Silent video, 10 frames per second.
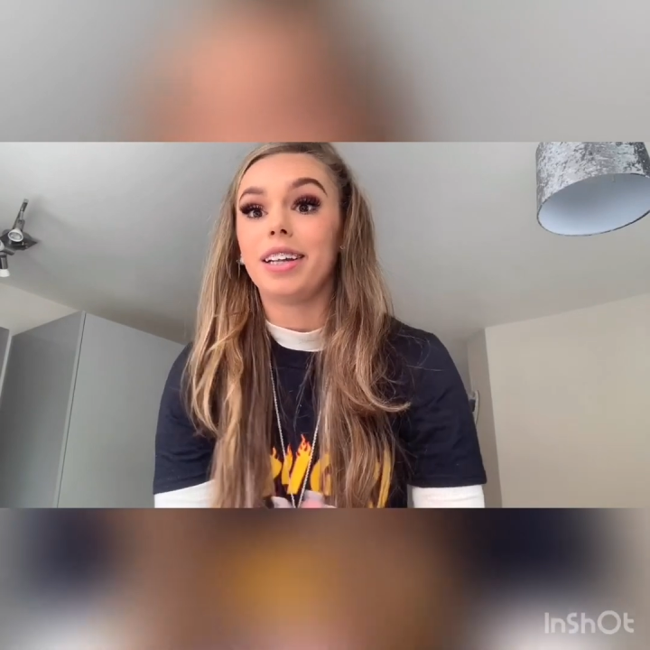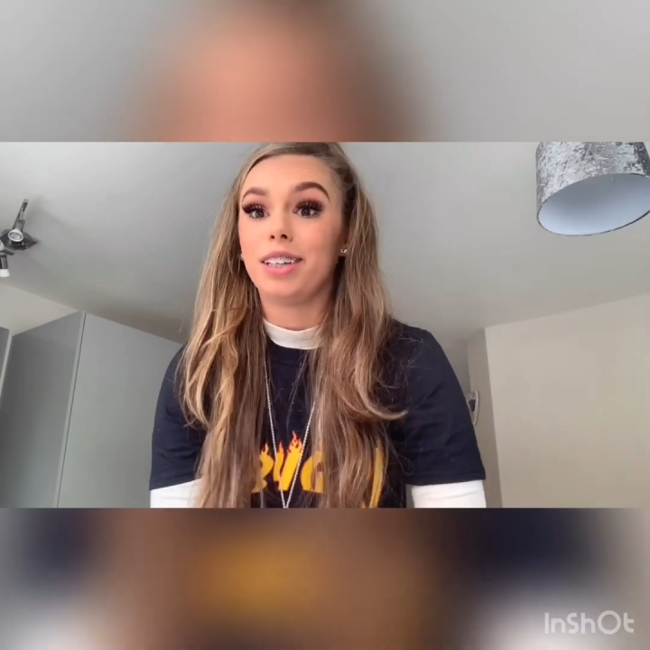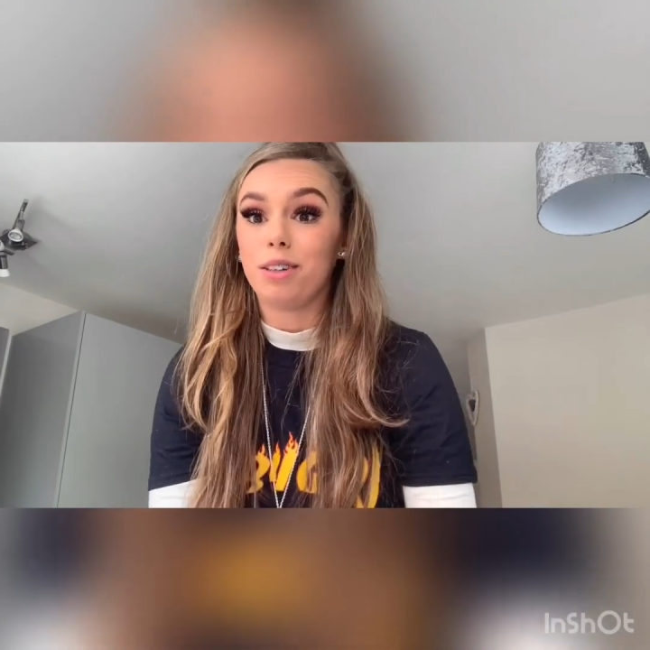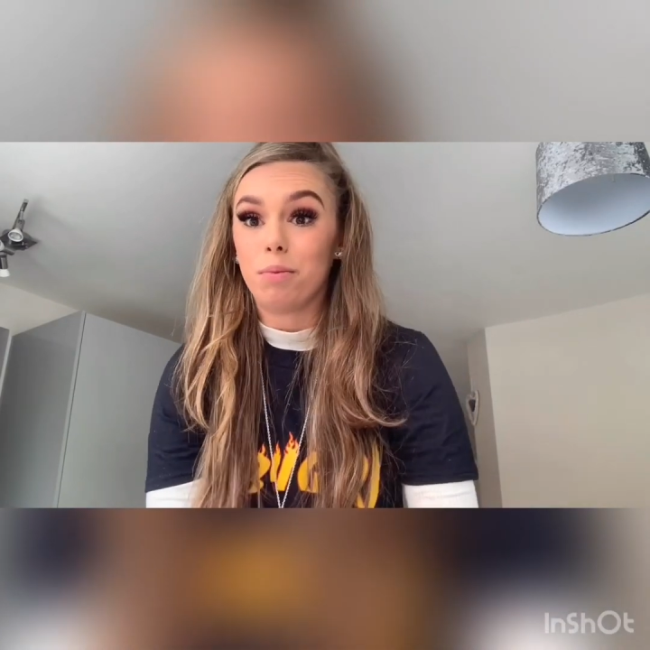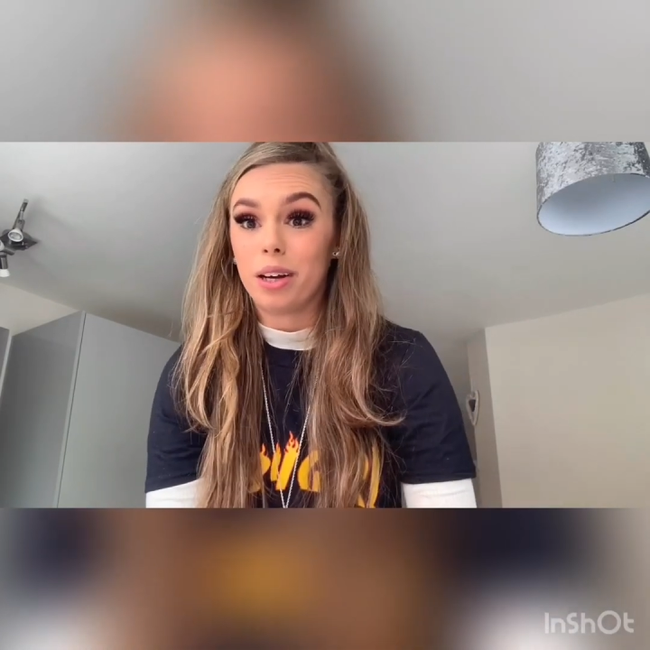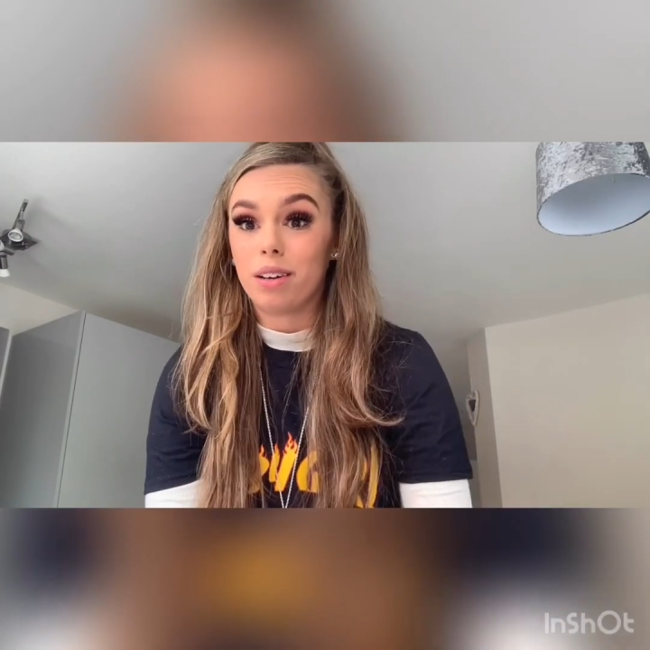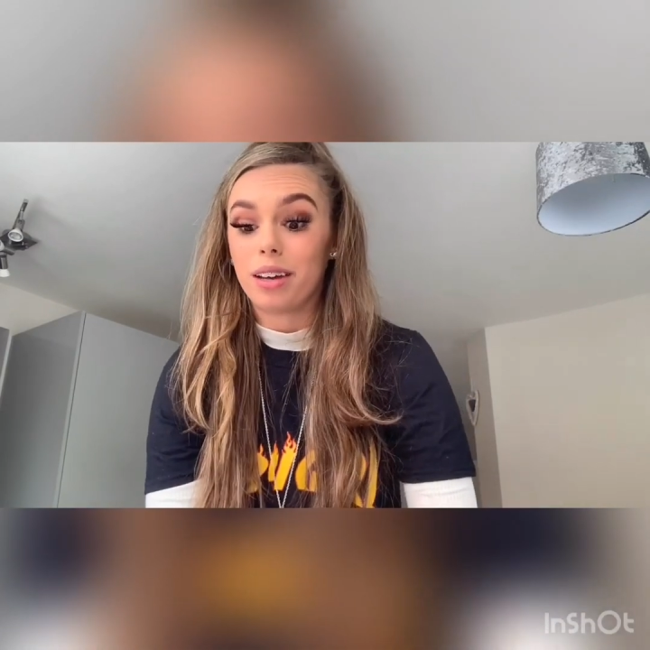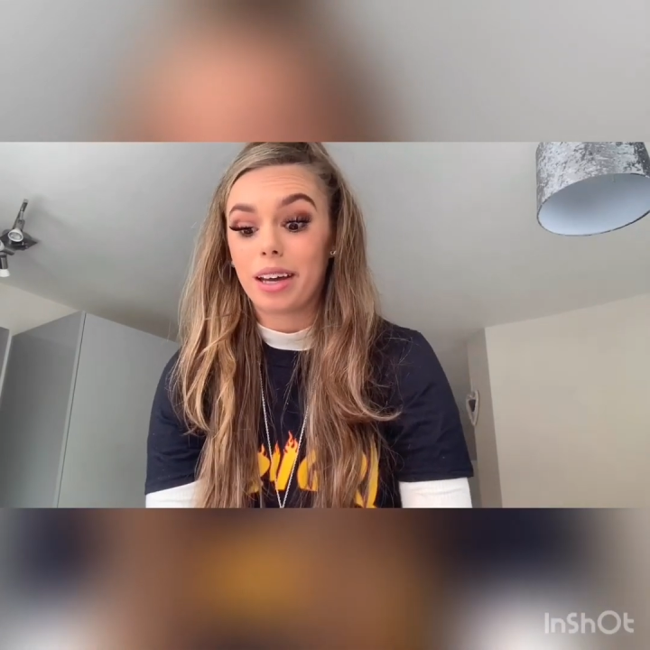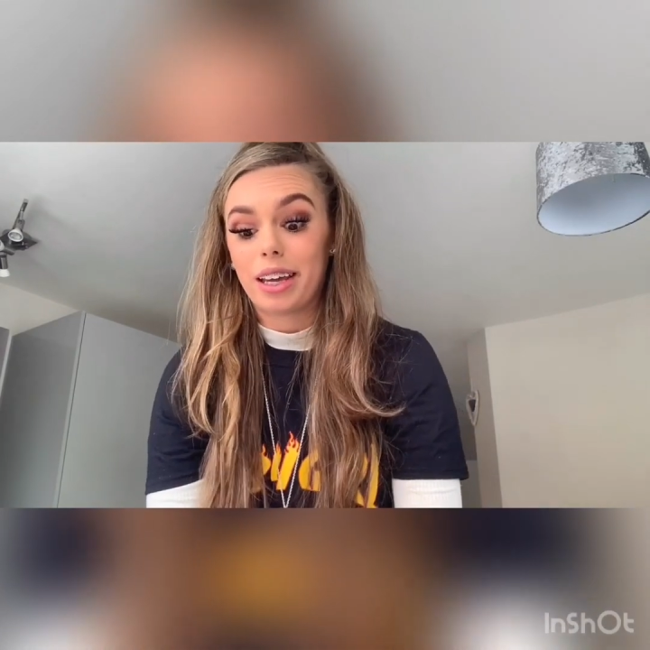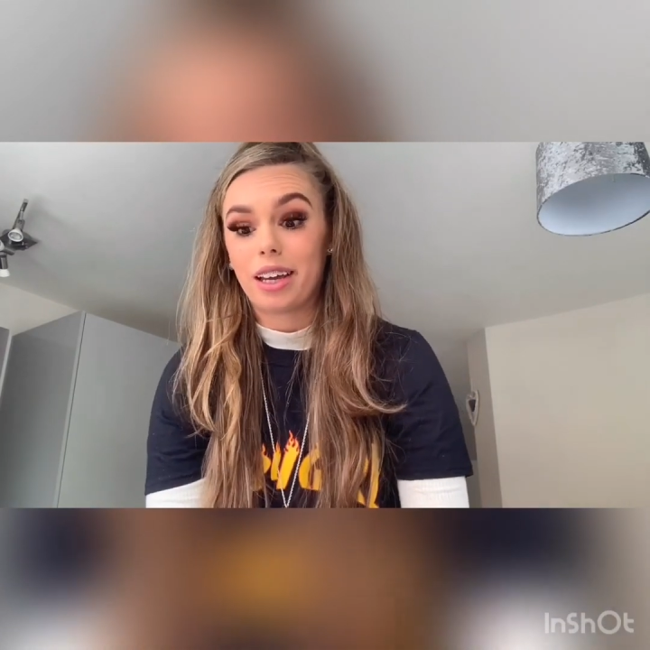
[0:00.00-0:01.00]
then you will
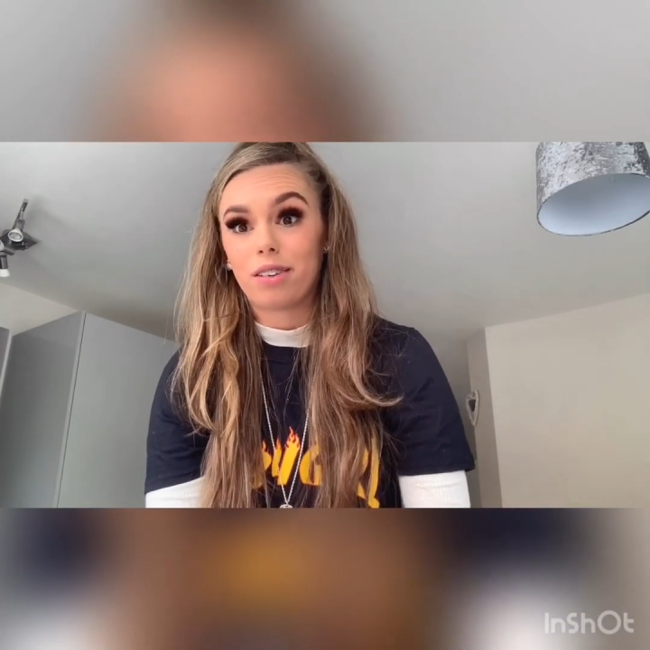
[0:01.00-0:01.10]
get kicked